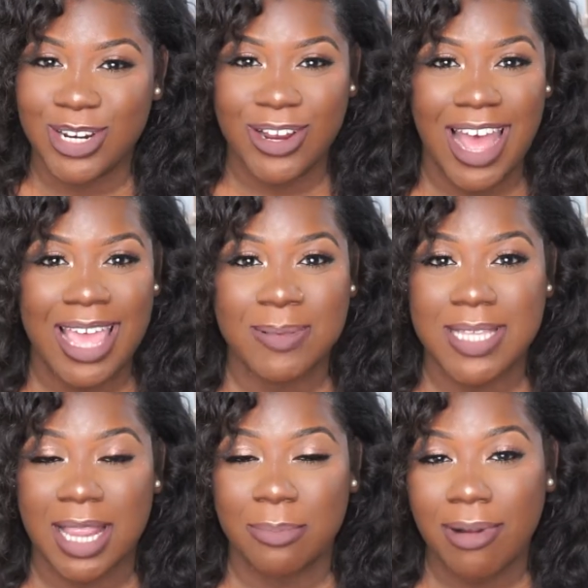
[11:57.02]
your girl, I am
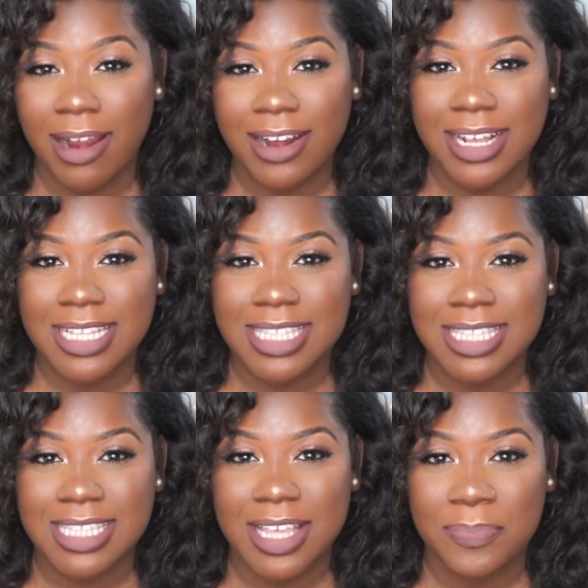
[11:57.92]
Silent Progress.
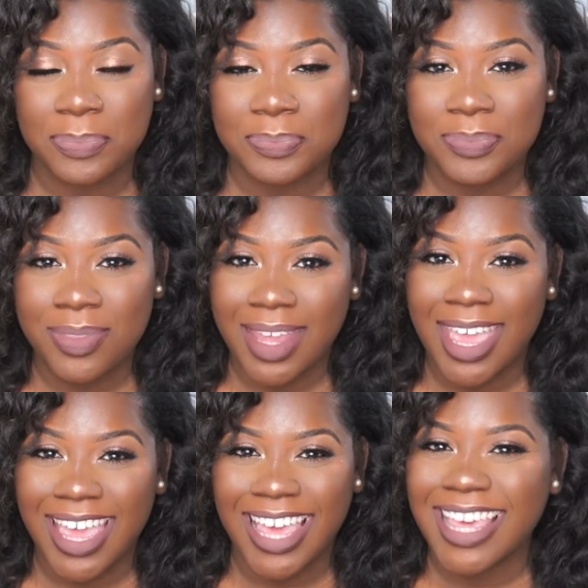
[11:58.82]

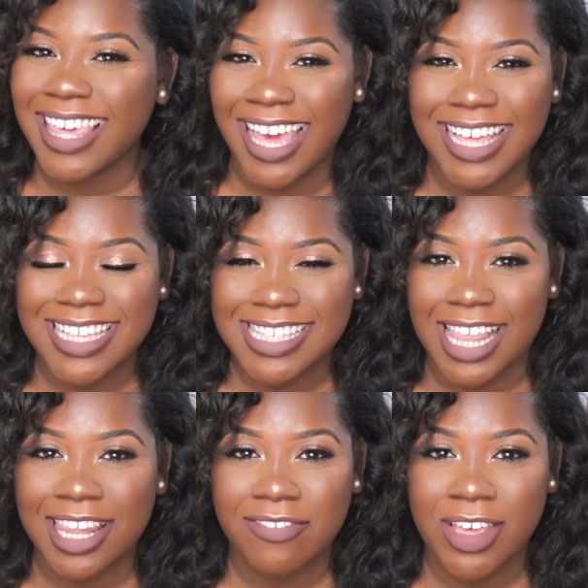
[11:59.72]
Yes, I
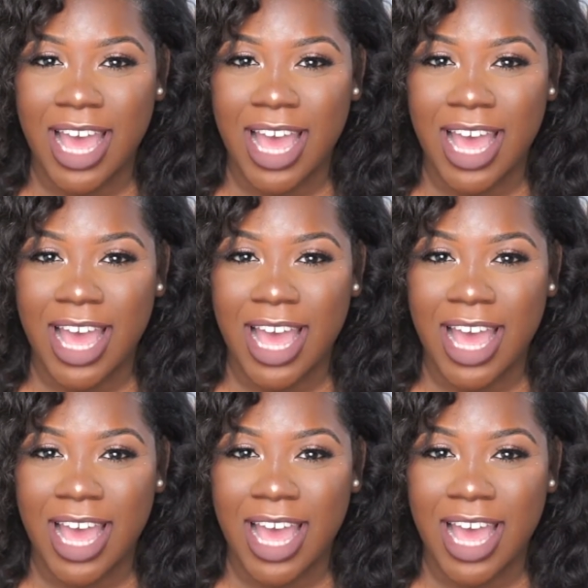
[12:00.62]
love you